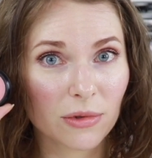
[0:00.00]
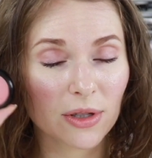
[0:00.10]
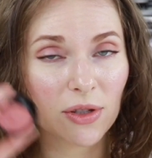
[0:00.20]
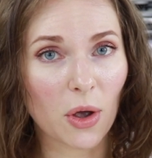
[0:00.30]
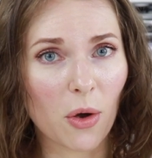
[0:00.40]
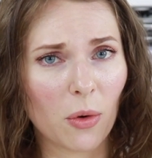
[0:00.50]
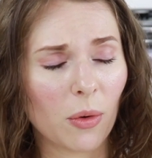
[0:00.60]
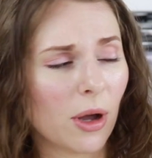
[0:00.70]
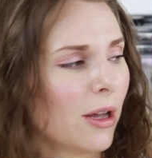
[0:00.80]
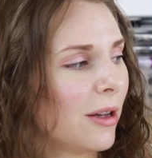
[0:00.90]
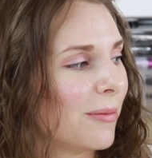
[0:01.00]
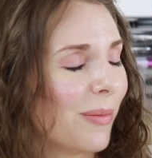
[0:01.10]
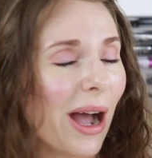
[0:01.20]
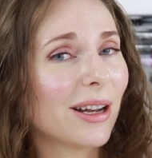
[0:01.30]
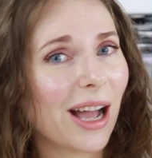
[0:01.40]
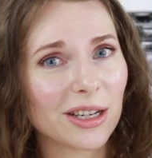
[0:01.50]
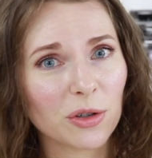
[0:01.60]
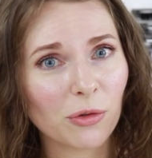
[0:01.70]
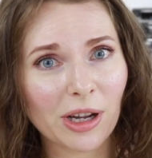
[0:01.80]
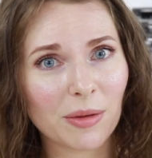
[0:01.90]
So I
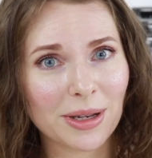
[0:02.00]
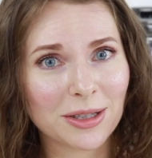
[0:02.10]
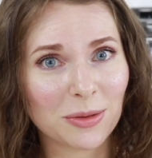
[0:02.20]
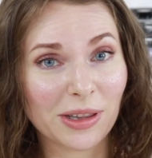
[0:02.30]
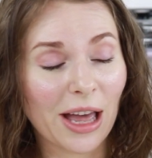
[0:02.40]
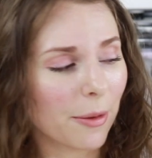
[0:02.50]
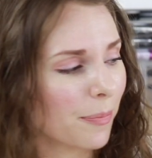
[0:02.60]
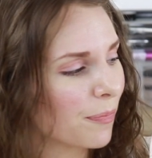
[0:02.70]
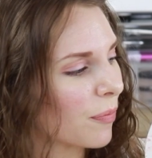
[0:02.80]
don't recommend doing that.